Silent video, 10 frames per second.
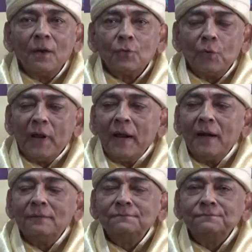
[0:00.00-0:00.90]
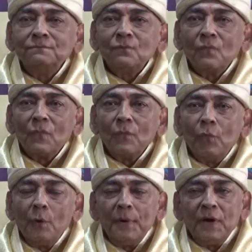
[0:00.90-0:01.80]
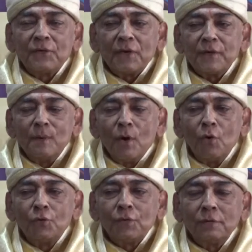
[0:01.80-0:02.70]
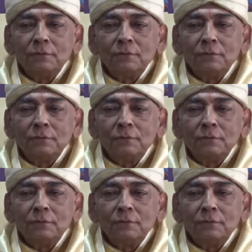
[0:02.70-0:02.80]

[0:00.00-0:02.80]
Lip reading: today we will be discussing about